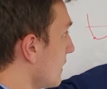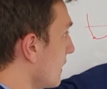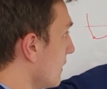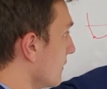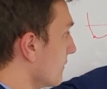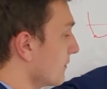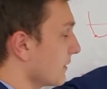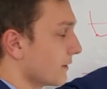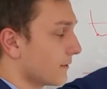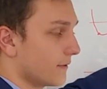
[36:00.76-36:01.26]

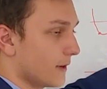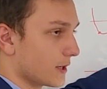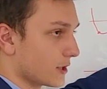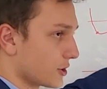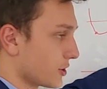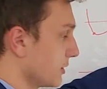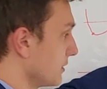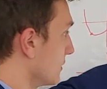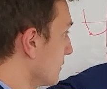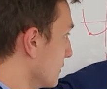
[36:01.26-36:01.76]
of a
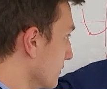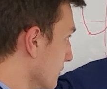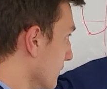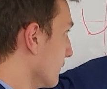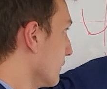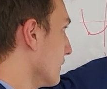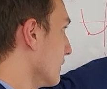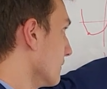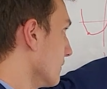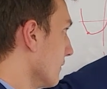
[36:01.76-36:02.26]
function, the
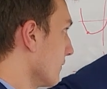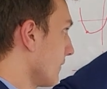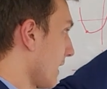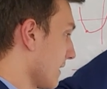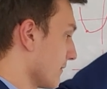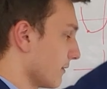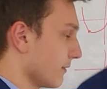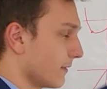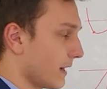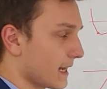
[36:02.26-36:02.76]
derivative of
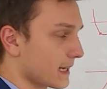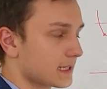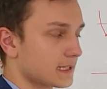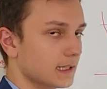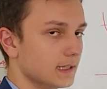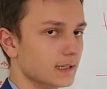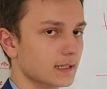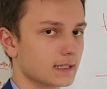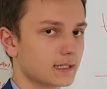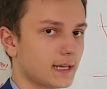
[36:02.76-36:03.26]
f of x
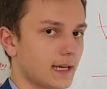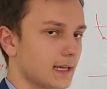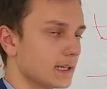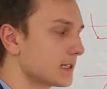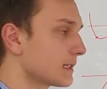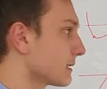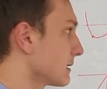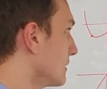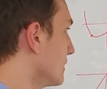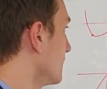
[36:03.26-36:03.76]
in this
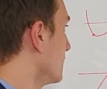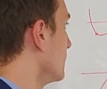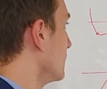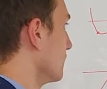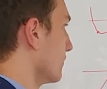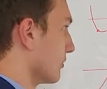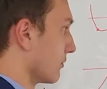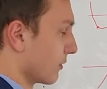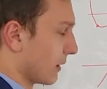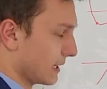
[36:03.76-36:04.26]
case. You
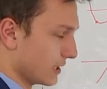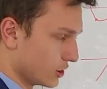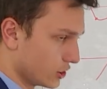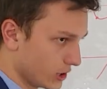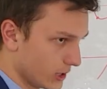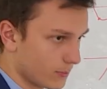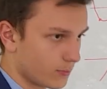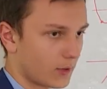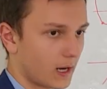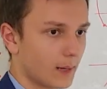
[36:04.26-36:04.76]
could write
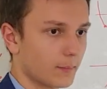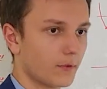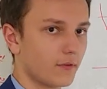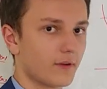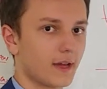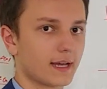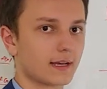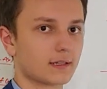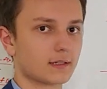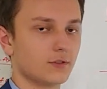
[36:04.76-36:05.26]
g prime of
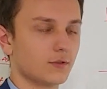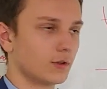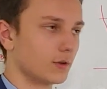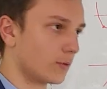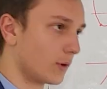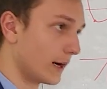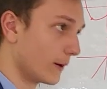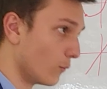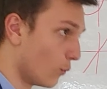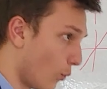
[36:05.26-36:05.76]
x, you could
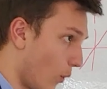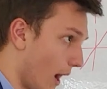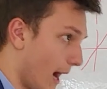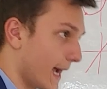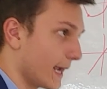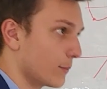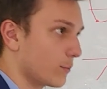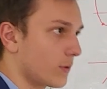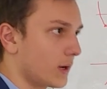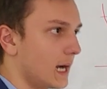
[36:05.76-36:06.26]
write
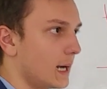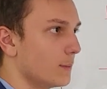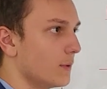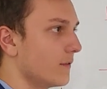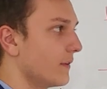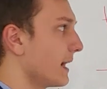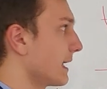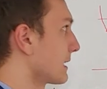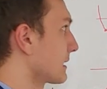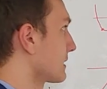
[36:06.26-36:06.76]
y prime of
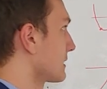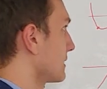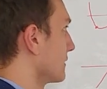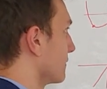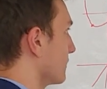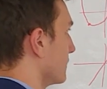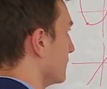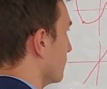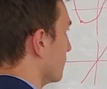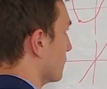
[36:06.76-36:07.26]
x. If you